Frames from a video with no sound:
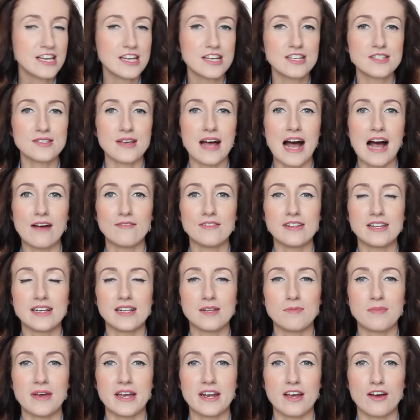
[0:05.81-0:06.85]
So I have a
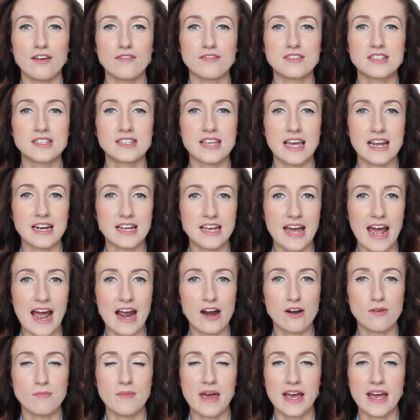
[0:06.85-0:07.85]
little bit of skincare,